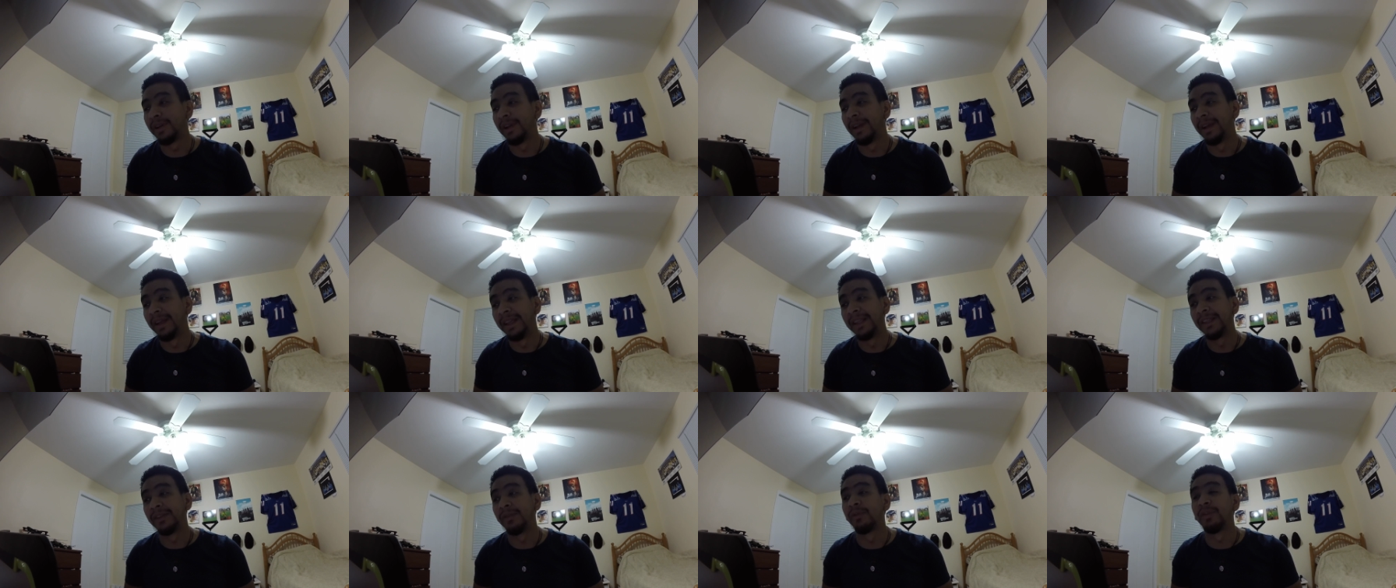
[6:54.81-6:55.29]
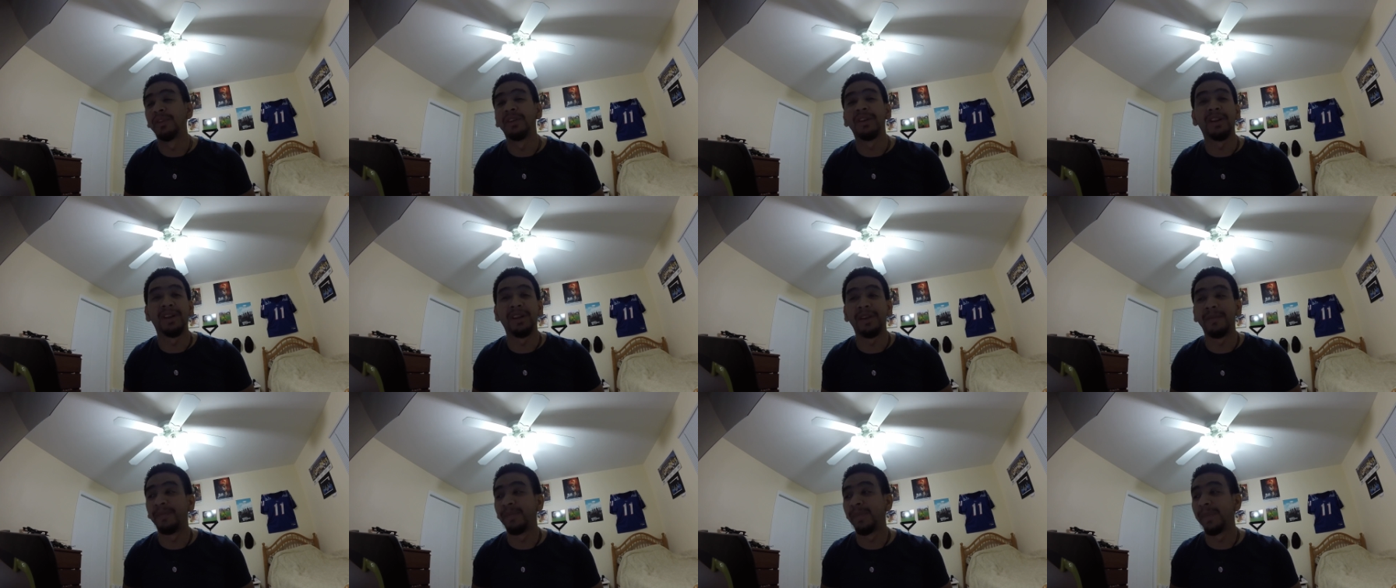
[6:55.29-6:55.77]
and it's
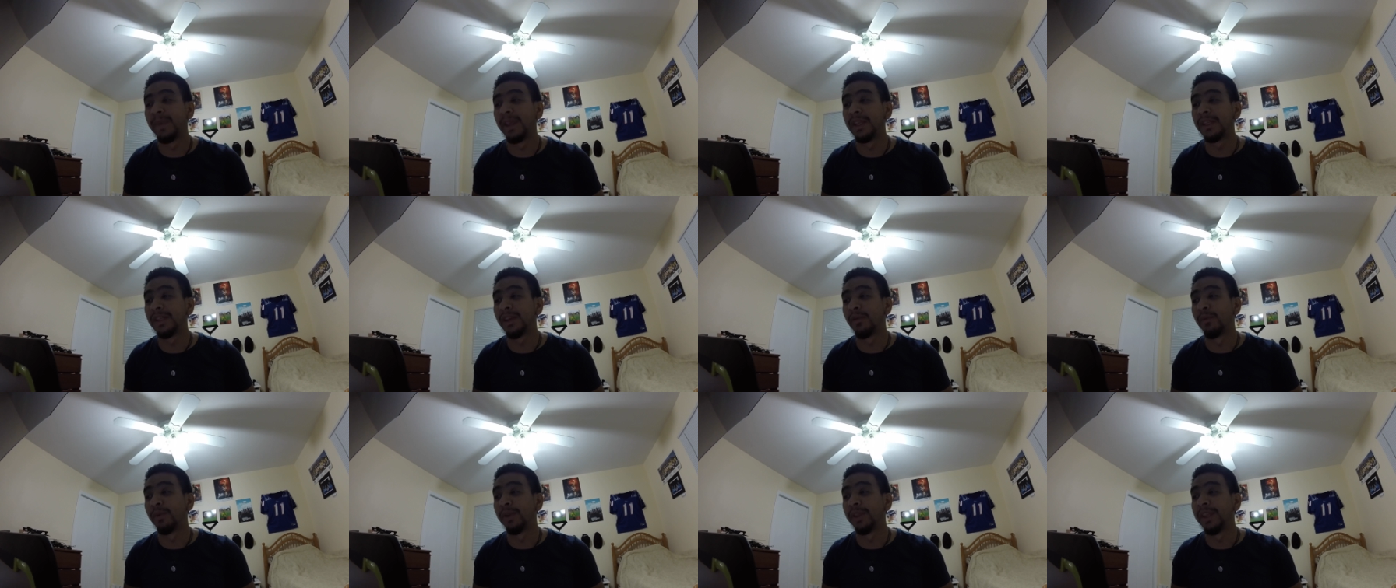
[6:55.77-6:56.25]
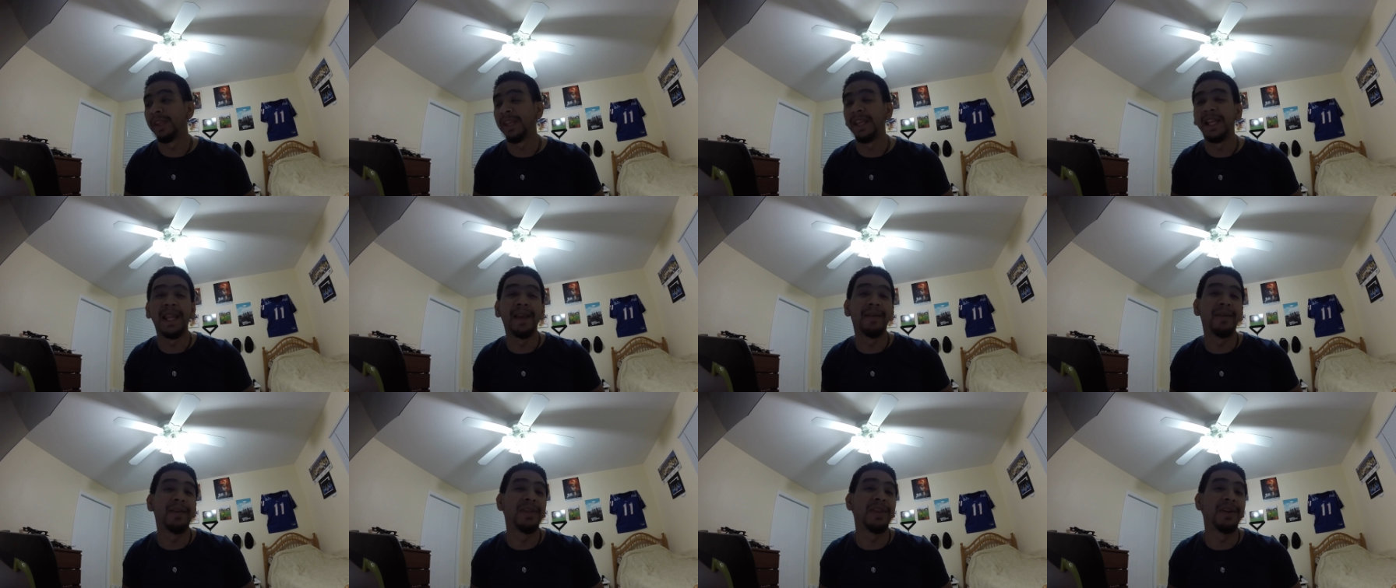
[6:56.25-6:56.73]
already
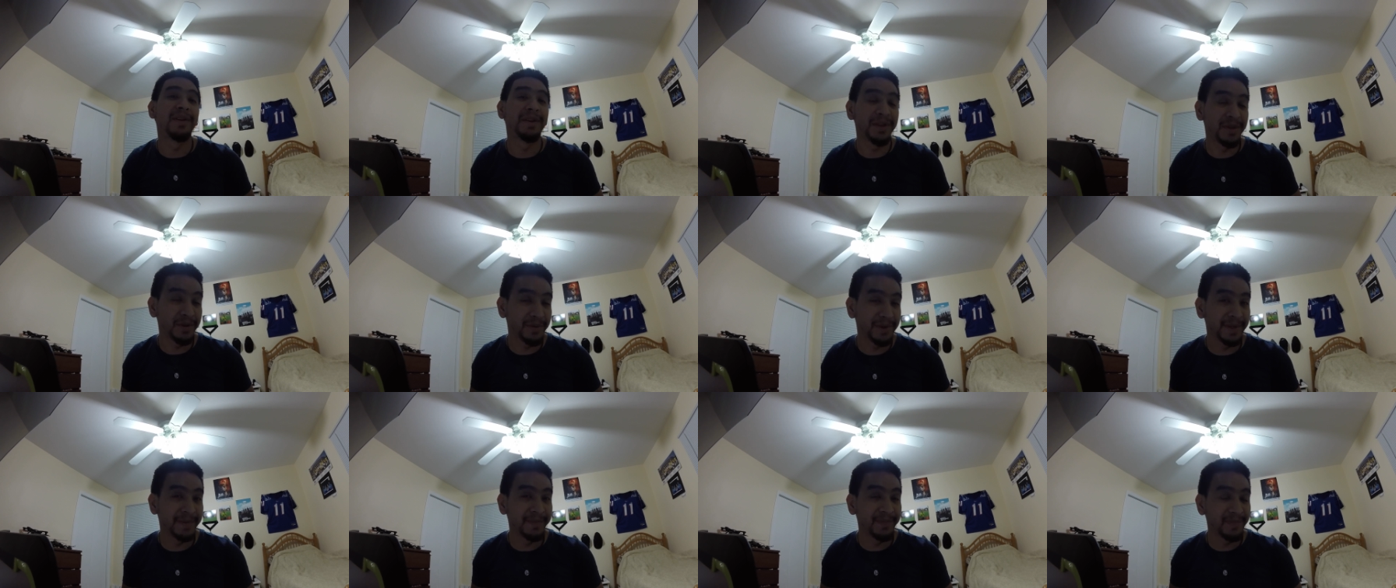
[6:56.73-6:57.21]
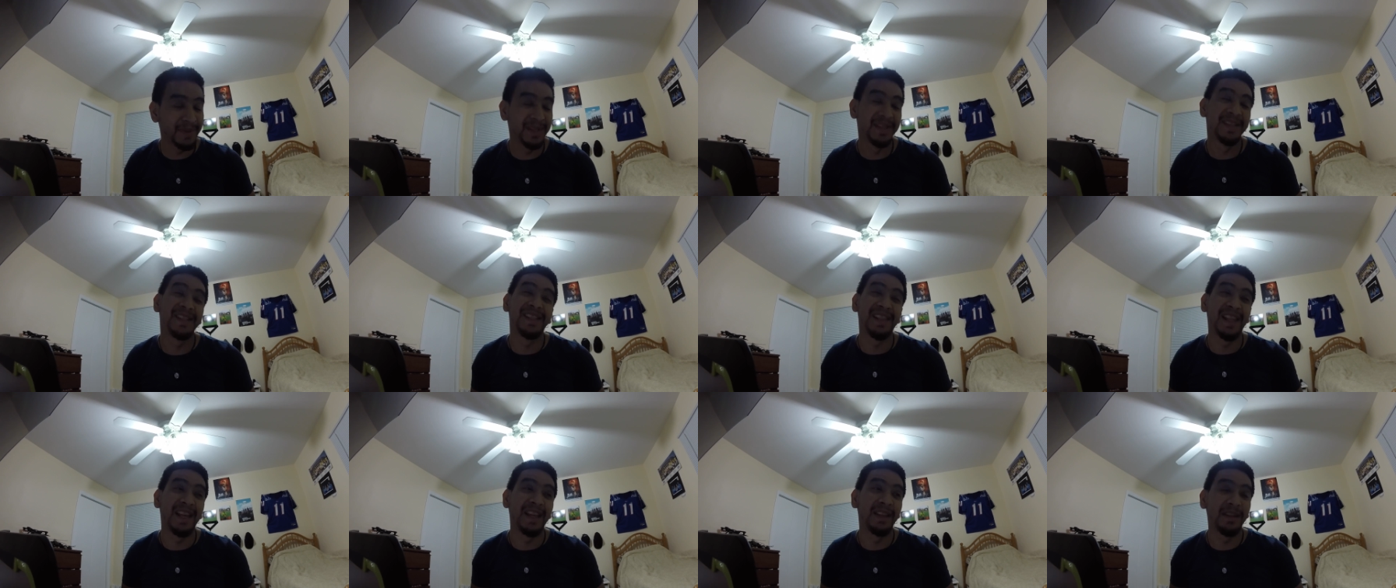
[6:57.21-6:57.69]
11:33.
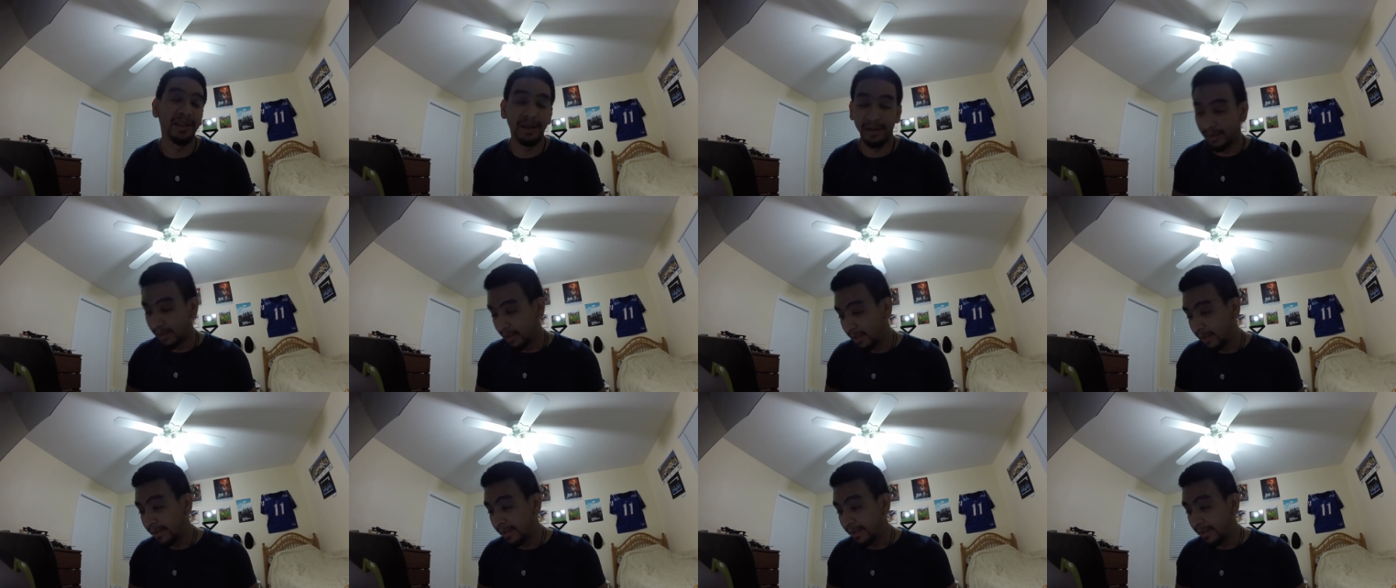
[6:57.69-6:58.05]
It's late.